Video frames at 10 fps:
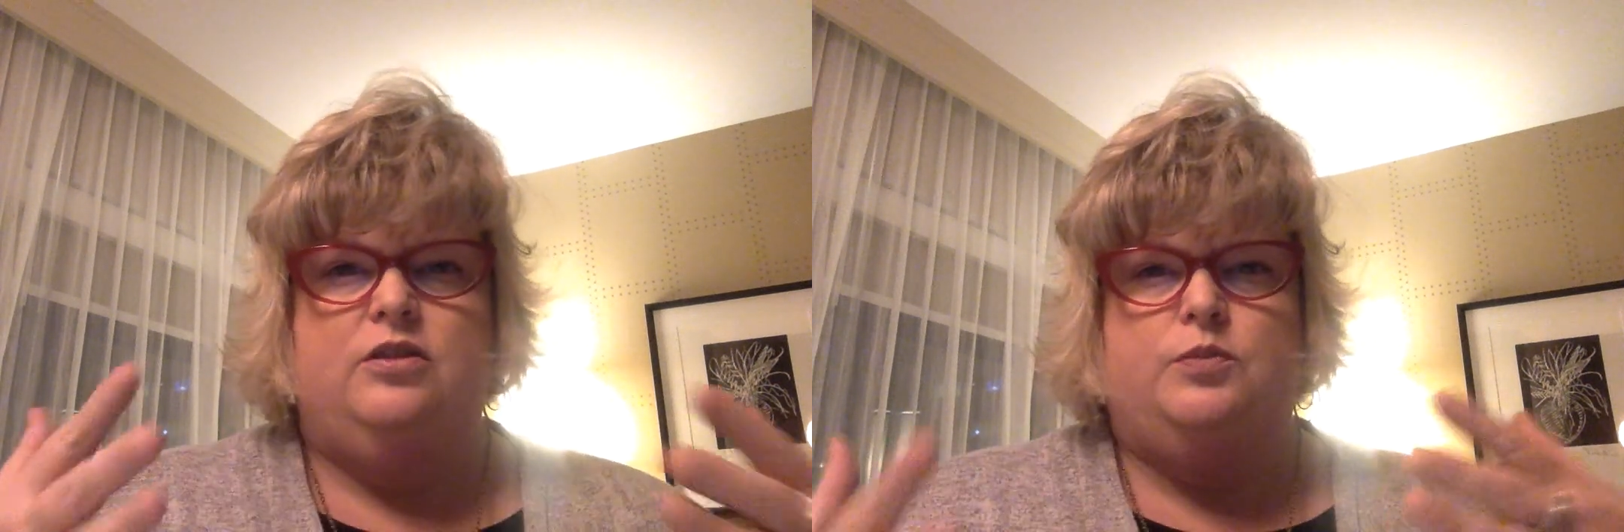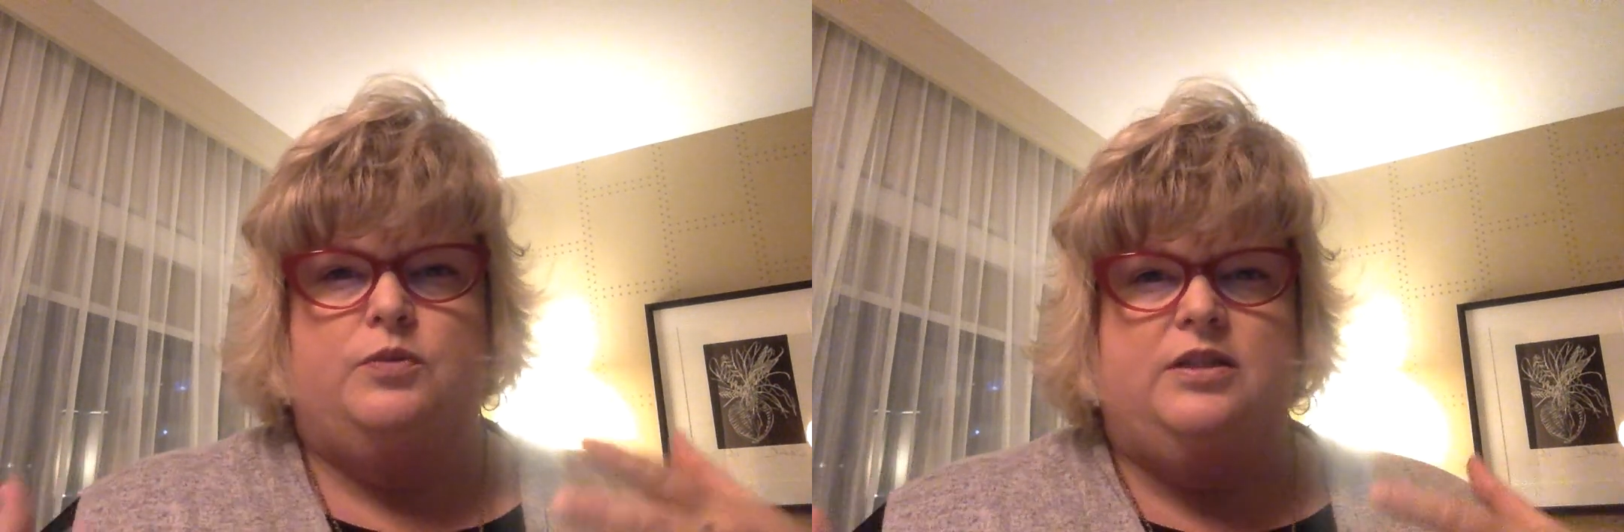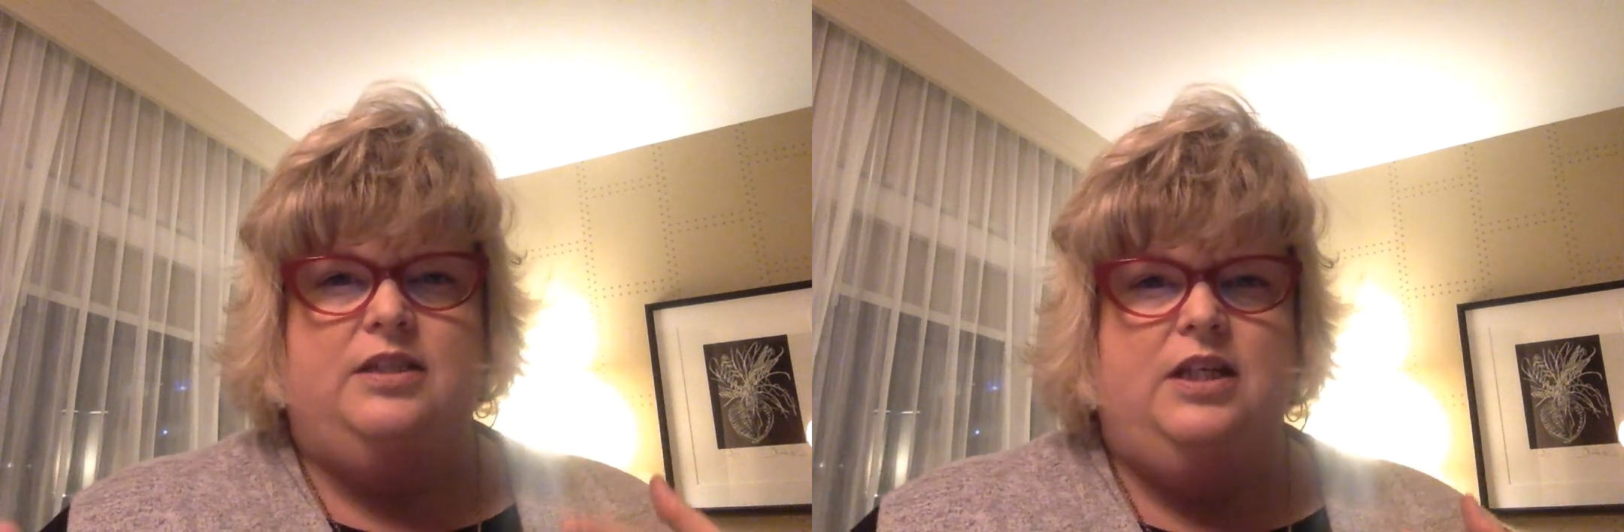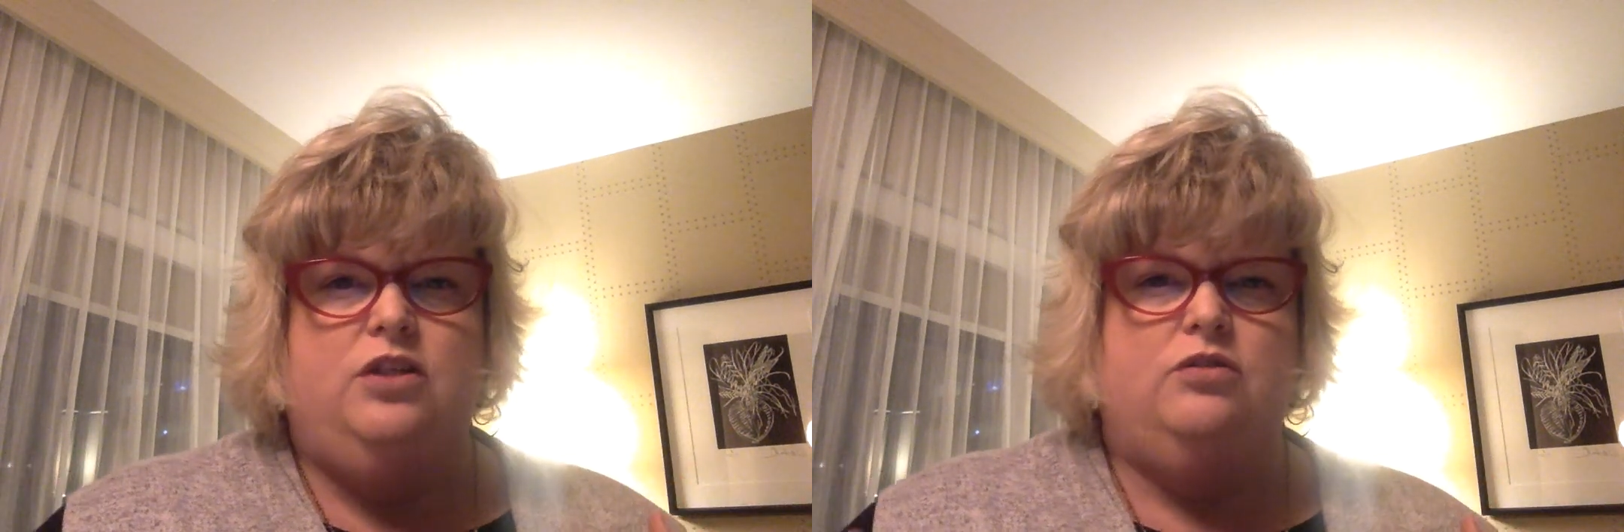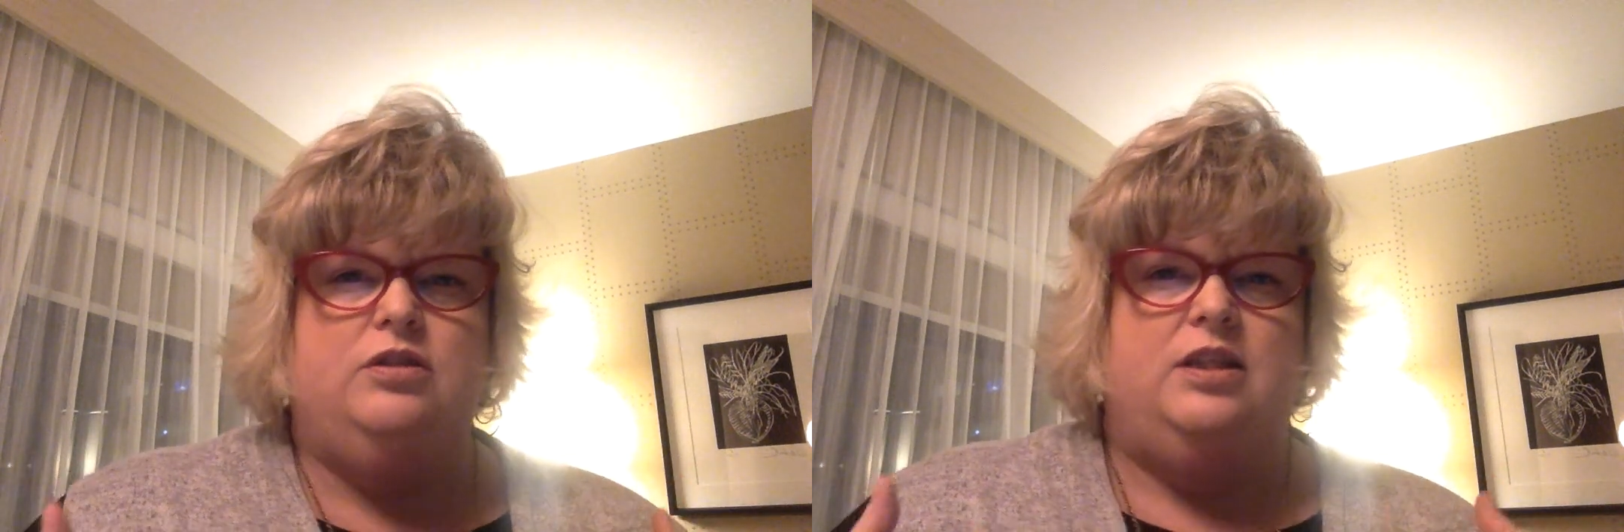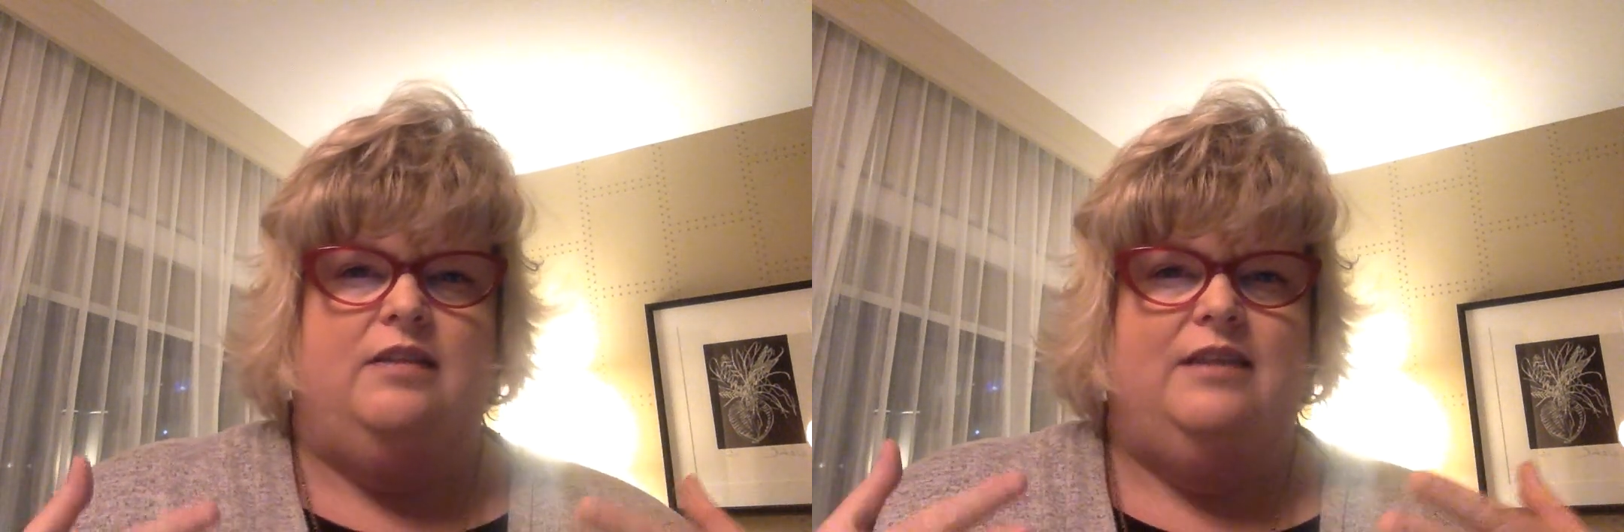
those procedures, the